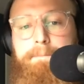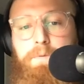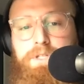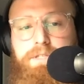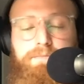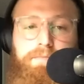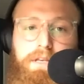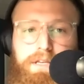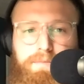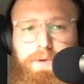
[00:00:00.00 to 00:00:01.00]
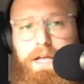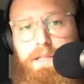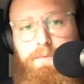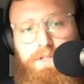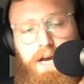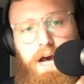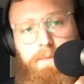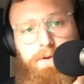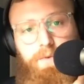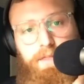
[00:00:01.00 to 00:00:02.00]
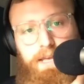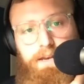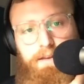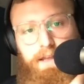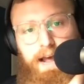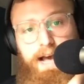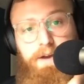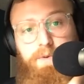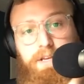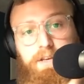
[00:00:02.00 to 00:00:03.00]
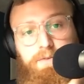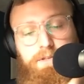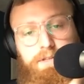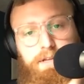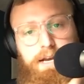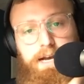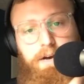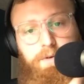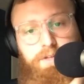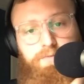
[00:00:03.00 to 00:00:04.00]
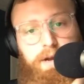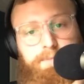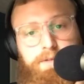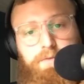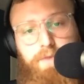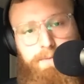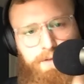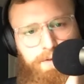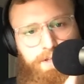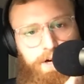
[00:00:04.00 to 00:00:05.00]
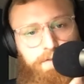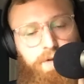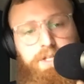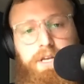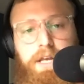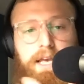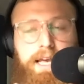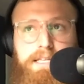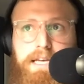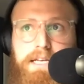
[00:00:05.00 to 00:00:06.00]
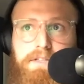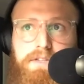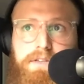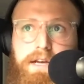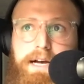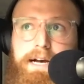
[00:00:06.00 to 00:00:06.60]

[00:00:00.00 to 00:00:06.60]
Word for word: which is probably the most common one that I would use, which reps in reserve, which it does